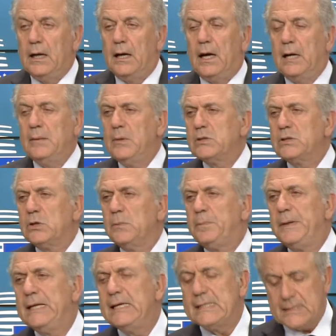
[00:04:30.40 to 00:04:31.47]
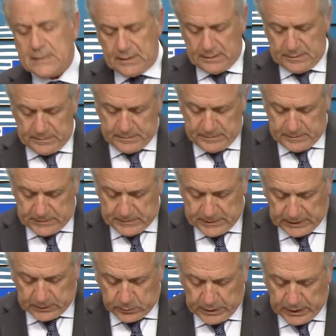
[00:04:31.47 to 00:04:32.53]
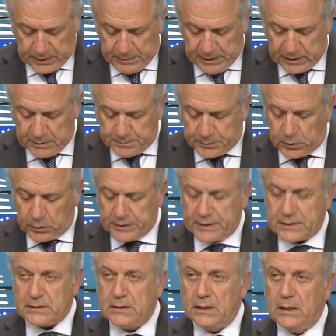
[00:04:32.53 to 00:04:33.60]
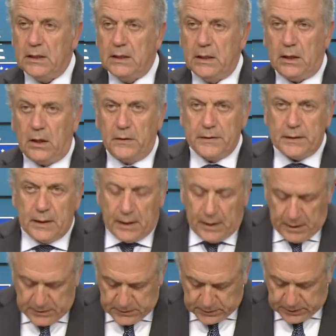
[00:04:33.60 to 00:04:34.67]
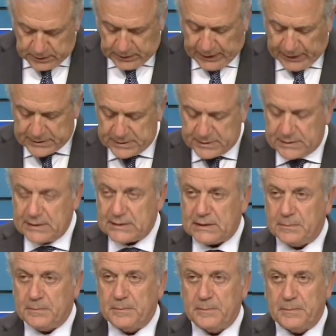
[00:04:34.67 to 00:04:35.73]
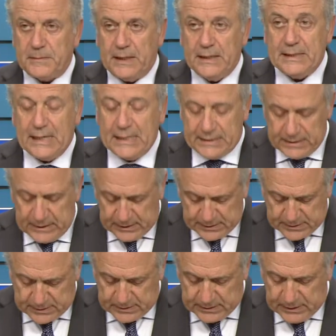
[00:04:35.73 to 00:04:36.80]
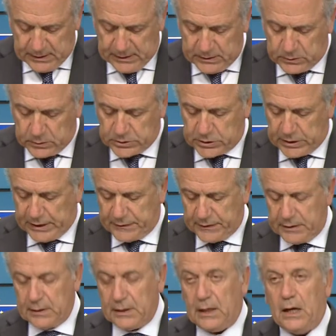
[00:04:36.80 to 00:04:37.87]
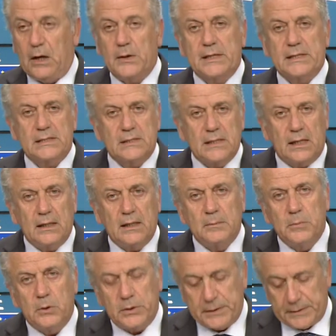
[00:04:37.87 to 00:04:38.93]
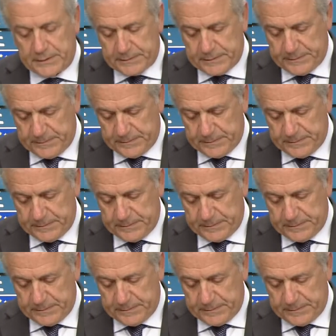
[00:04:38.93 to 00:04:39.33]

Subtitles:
I'm also pleased that we are making progress on the entry-exit system and ETS to strengthen our external borders.